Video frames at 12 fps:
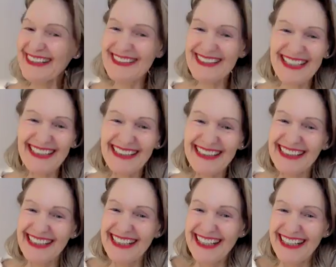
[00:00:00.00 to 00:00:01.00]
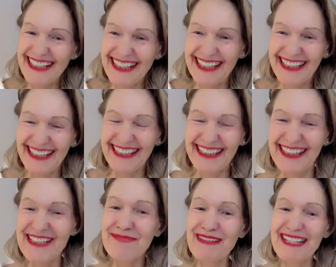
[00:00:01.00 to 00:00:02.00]
Oscar.
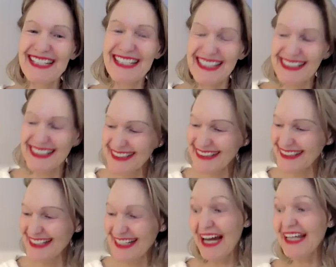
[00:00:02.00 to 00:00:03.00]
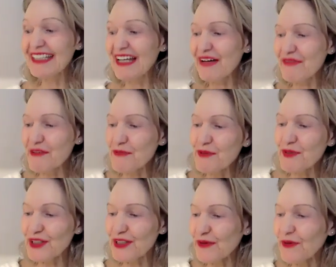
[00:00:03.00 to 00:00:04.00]
Amazing. I love the
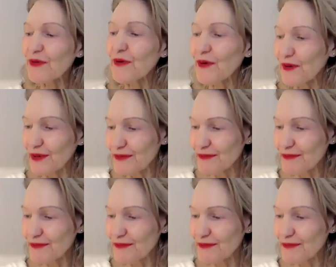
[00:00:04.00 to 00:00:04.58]
word awe.